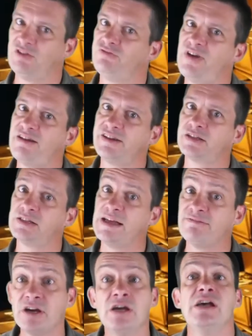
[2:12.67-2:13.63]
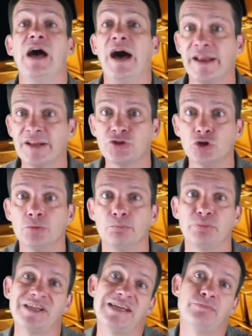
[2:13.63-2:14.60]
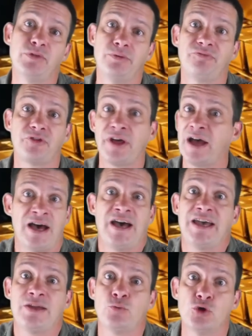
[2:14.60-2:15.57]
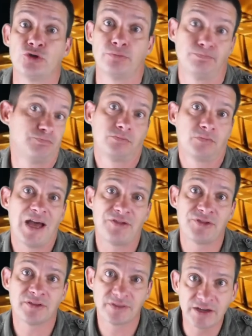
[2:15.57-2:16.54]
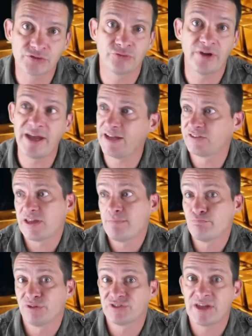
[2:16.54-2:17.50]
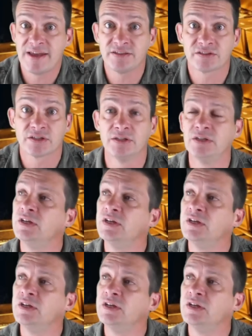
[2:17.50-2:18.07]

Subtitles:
Very clever, and I don't blame them for that. I would. I think that's fair, 10%.